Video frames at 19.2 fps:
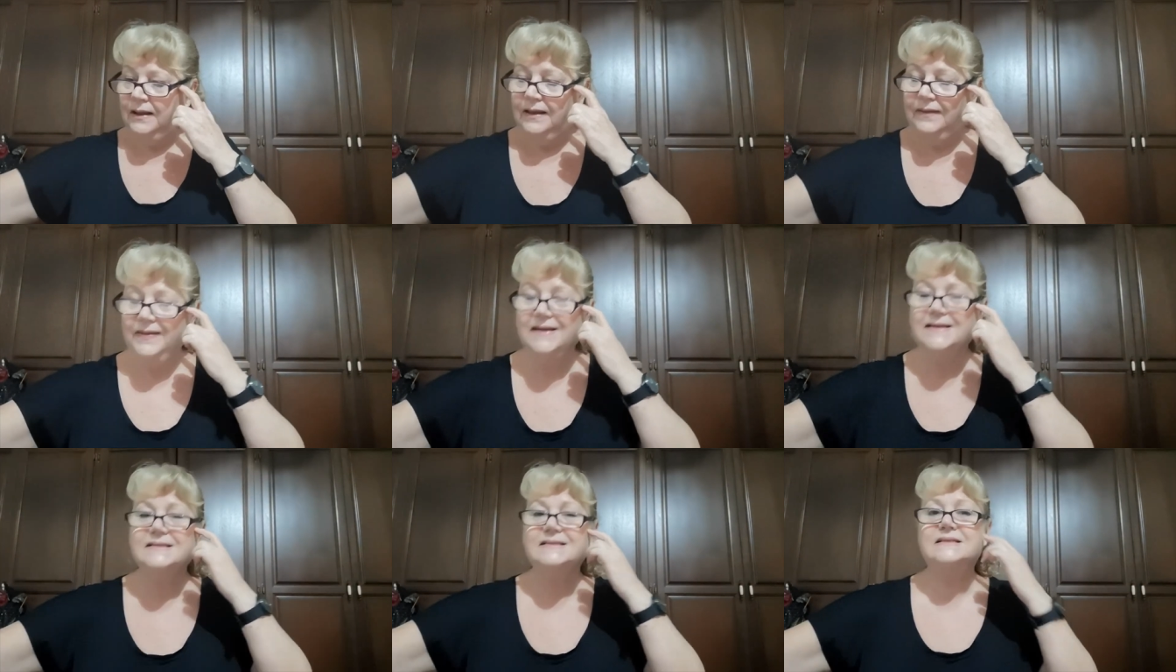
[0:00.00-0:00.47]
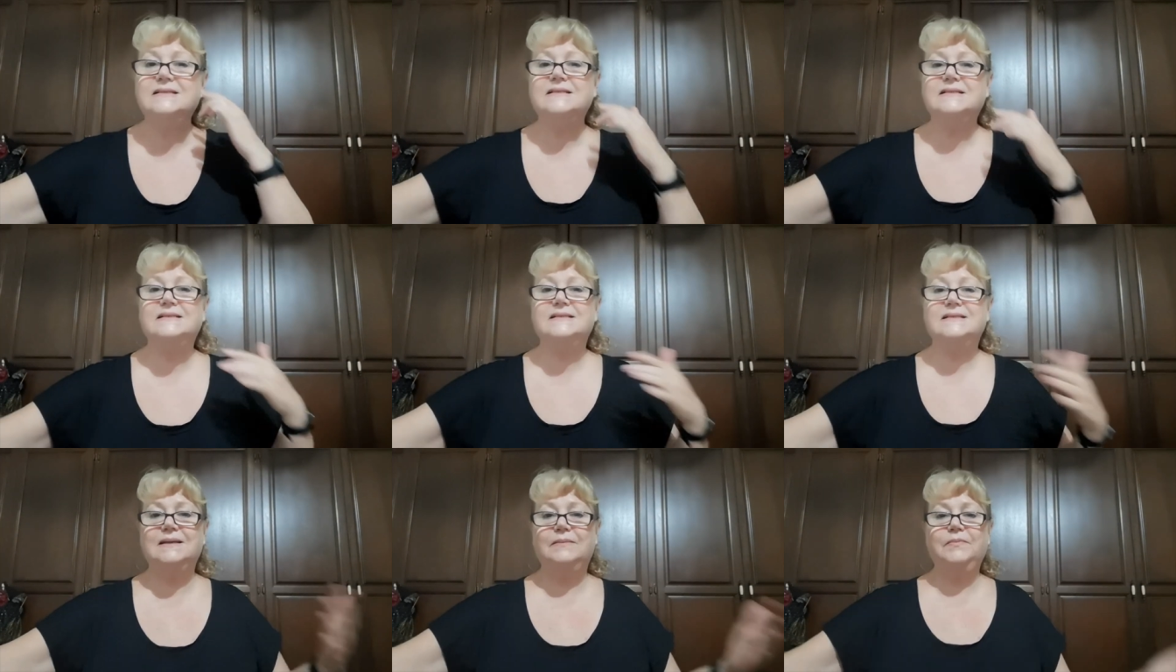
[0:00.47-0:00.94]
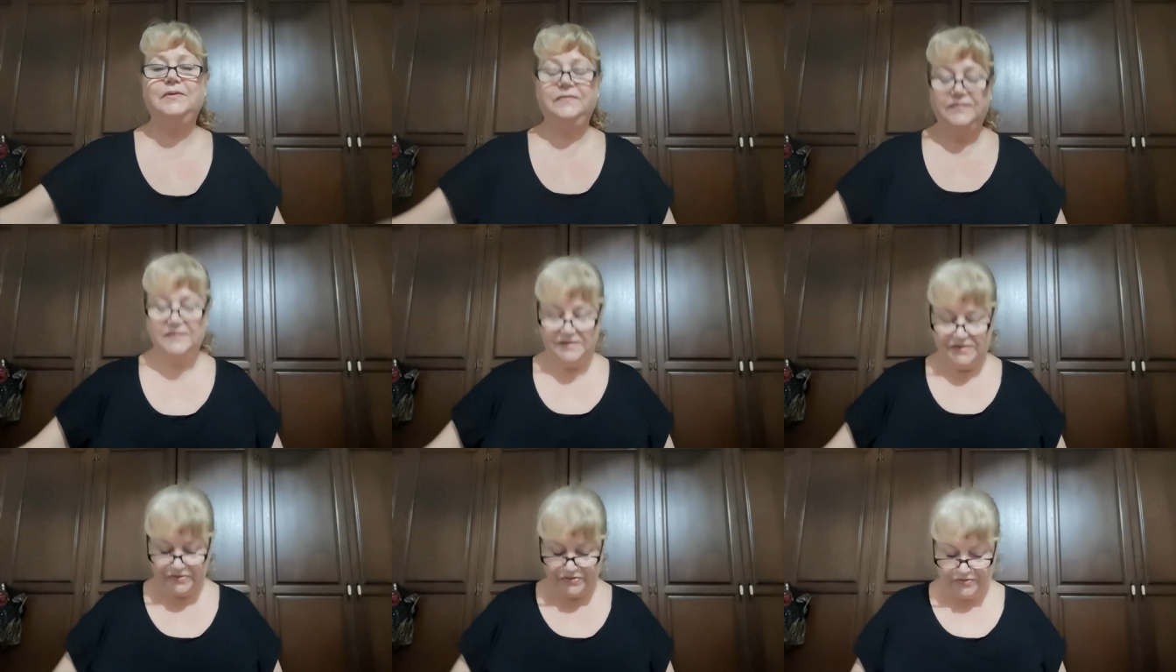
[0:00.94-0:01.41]
And that's just some
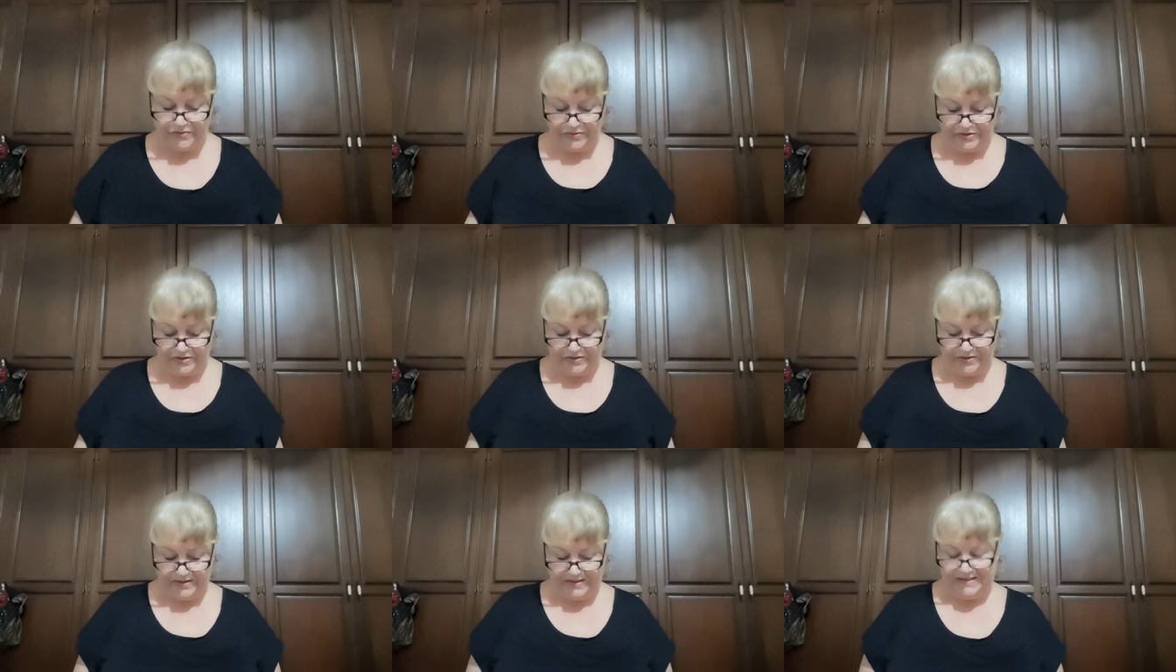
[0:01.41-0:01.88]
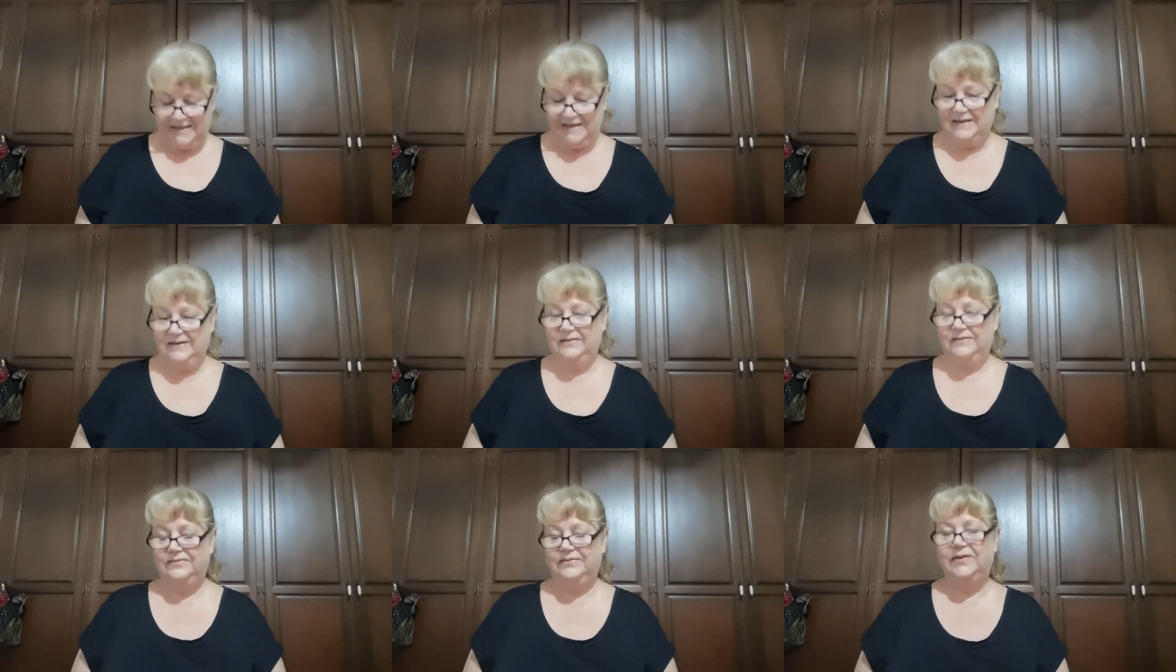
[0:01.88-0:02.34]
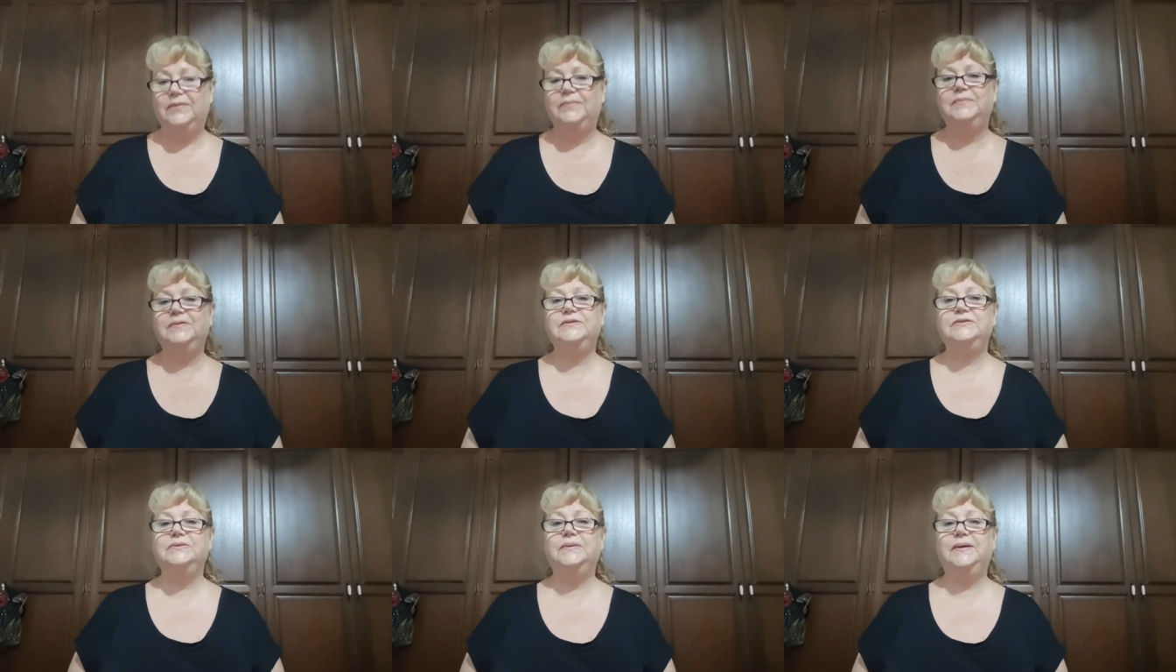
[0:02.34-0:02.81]
of the Scorched Earth channel I'll
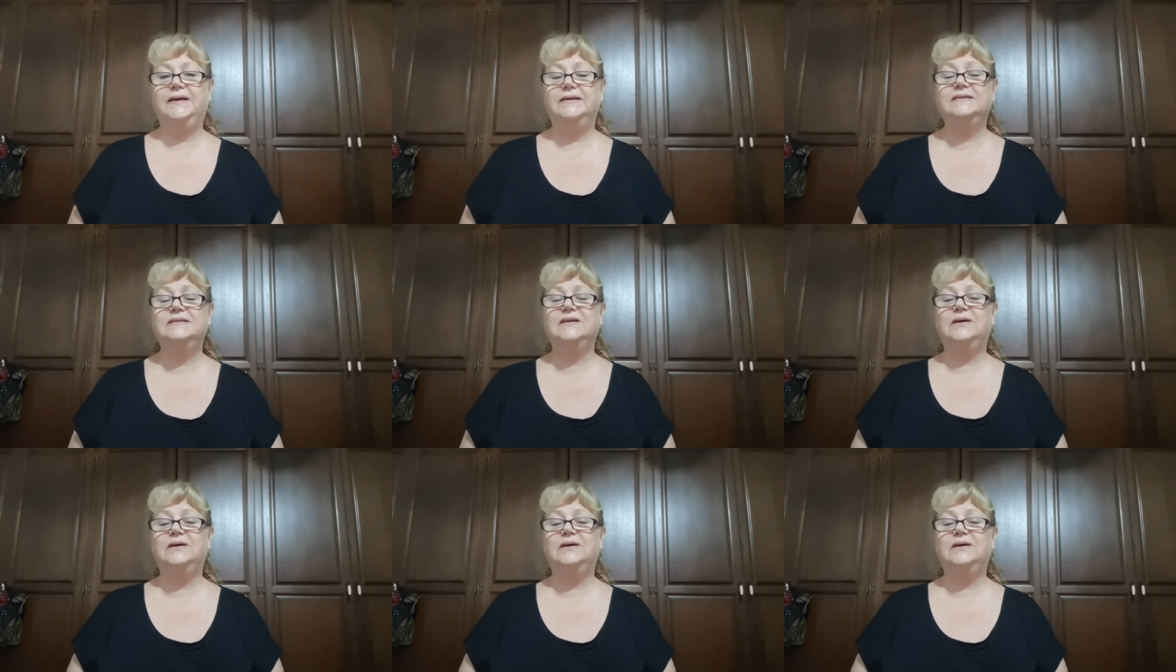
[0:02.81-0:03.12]
be doing.